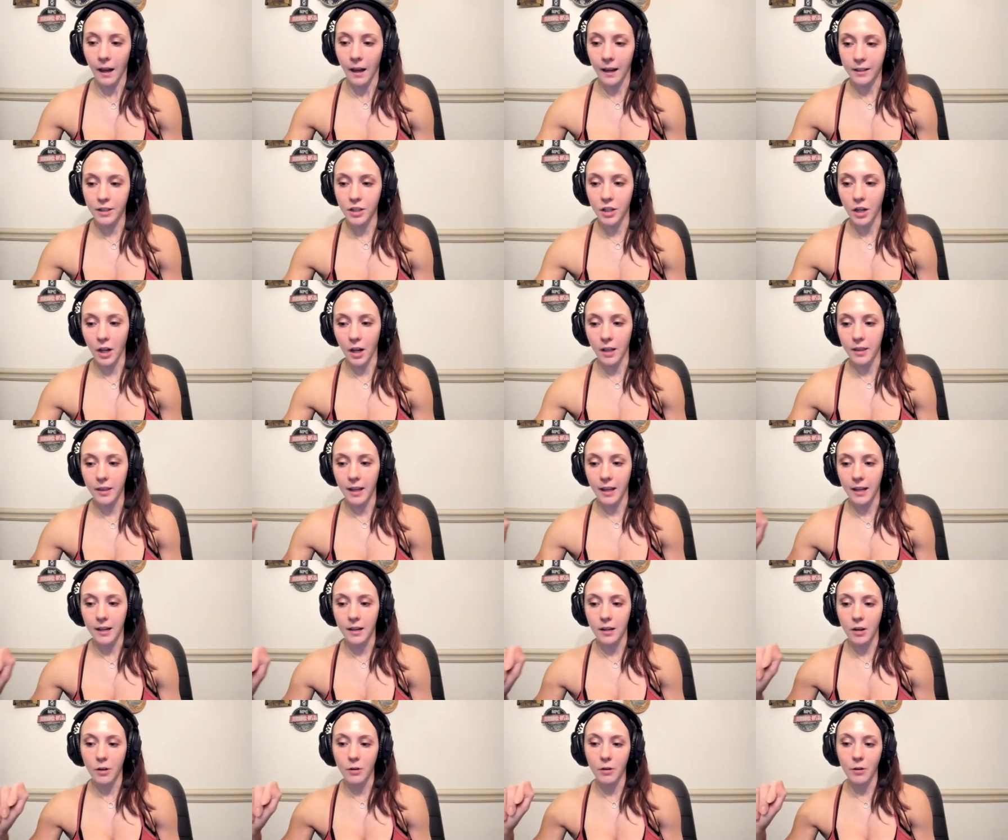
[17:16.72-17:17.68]
actually, on
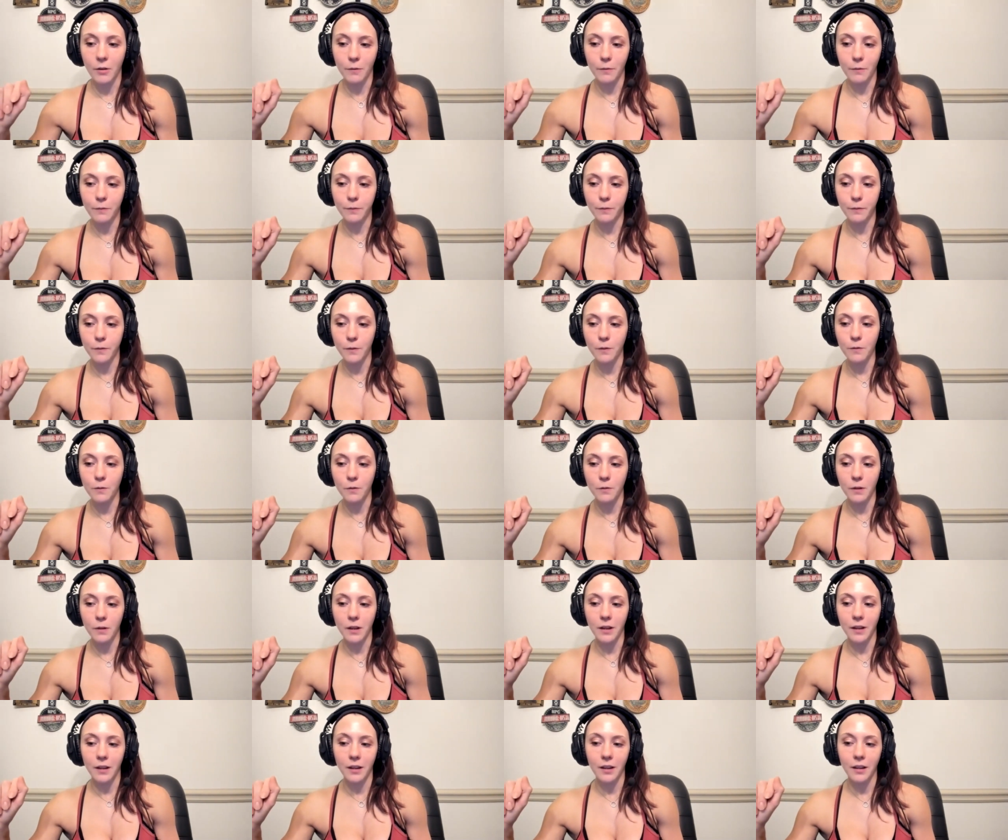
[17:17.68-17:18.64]
that note of
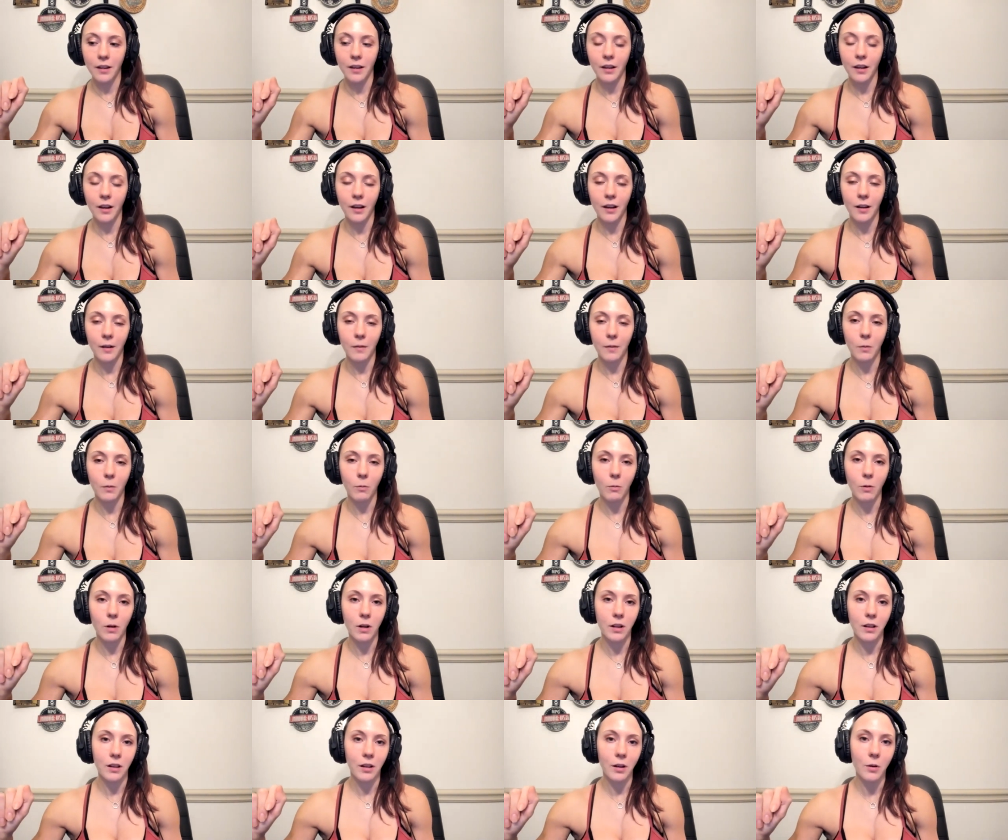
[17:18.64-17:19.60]
food, um,
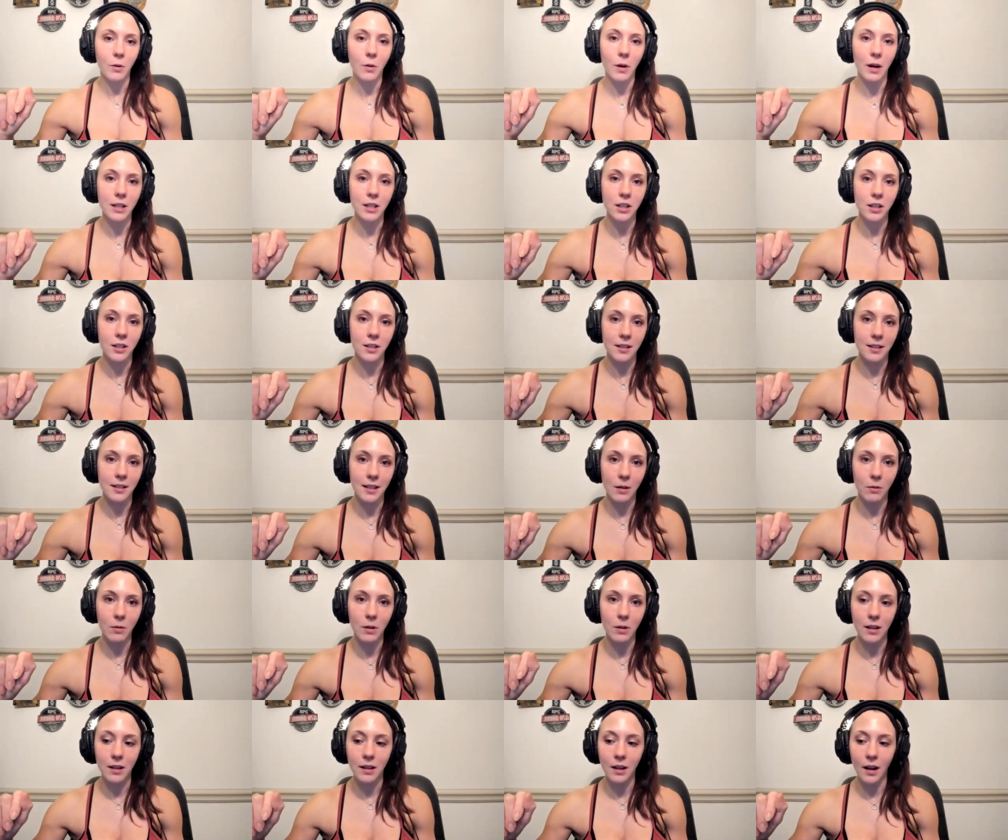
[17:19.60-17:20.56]
one of the questions that
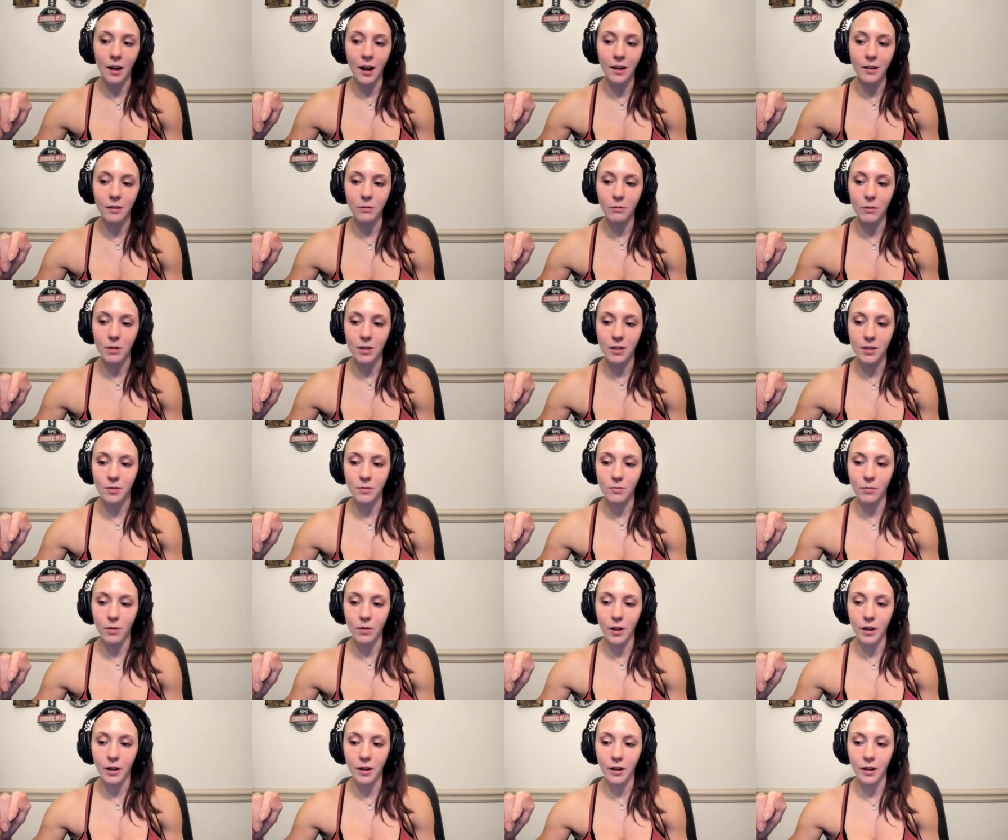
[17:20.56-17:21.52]
we had gotten was
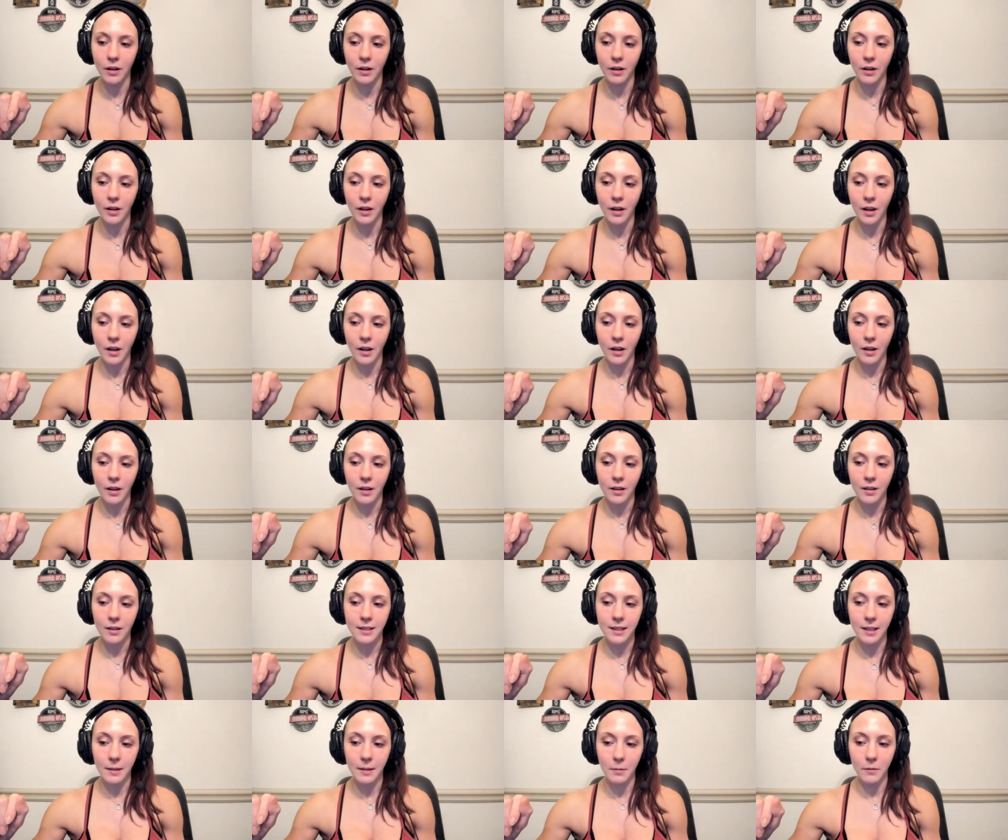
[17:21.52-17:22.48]
what are
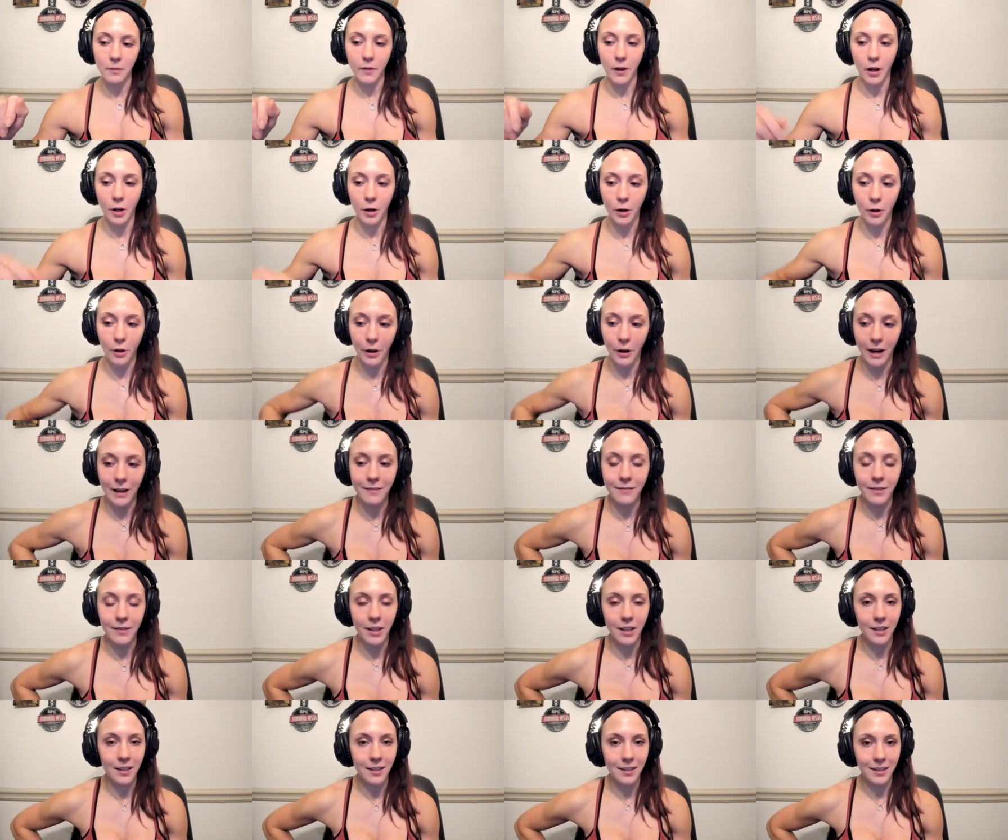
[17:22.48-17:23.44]
some of our
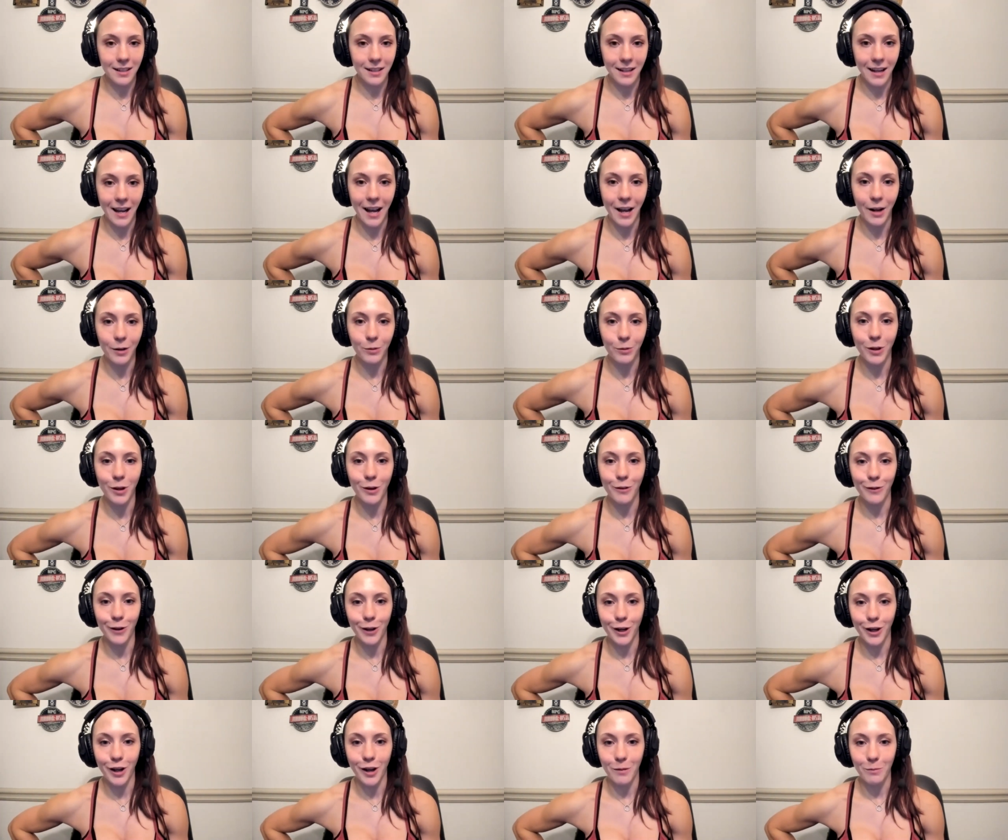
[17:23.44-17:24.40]
cravings and how do we
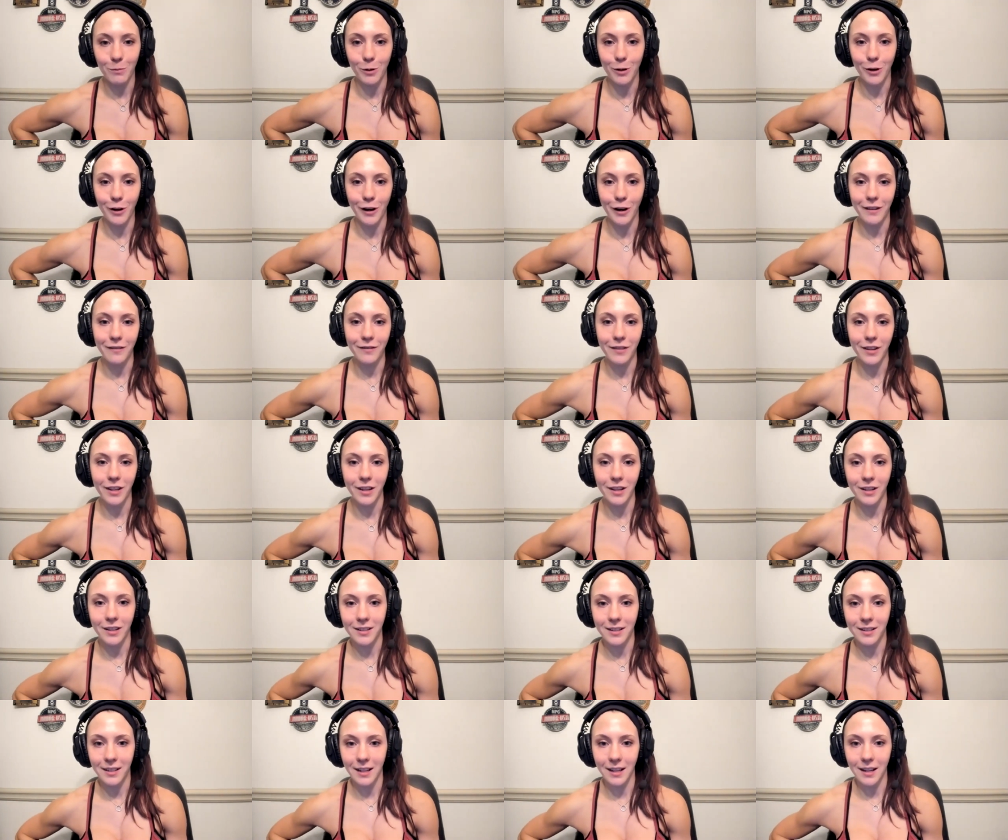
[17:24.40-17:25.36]
overcome
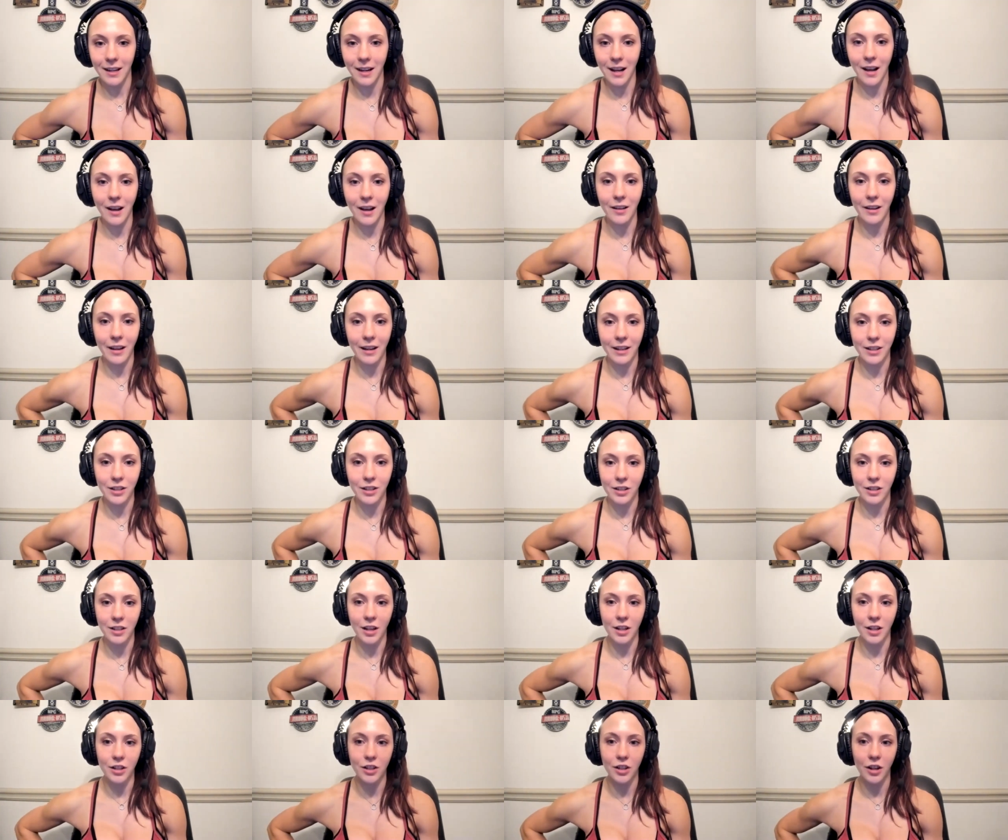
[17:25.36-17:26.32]
cravings. And I'll actually
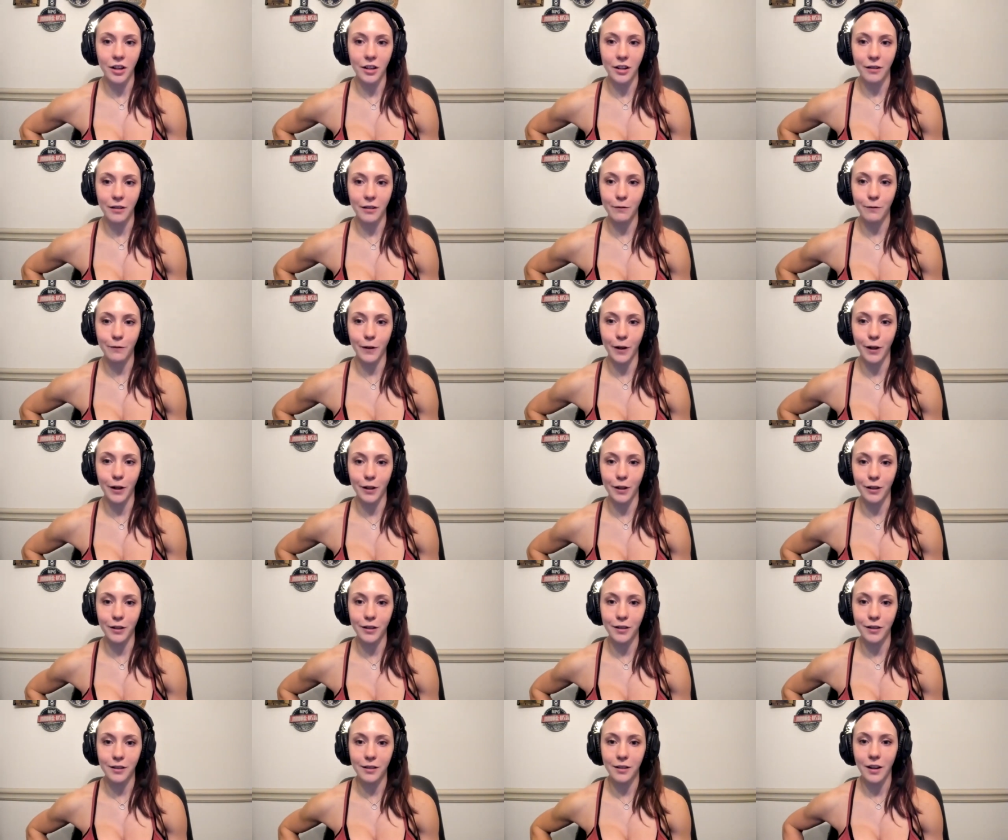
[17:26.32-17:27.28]
touch on it
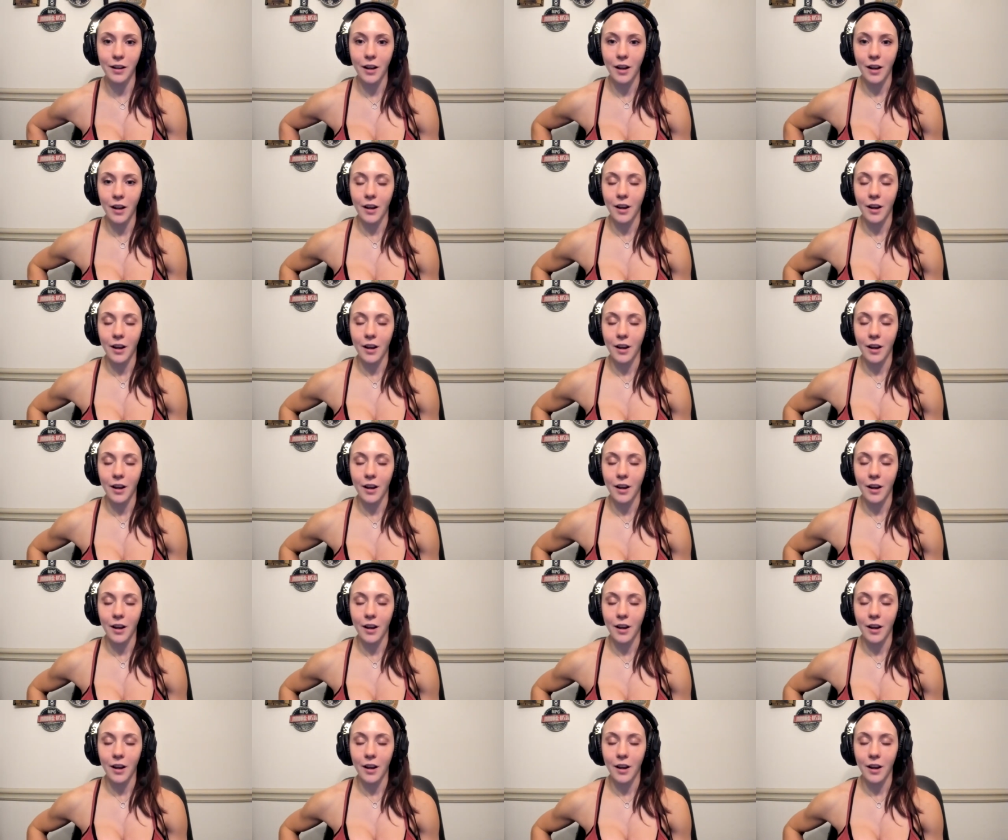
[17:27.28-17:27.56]
first.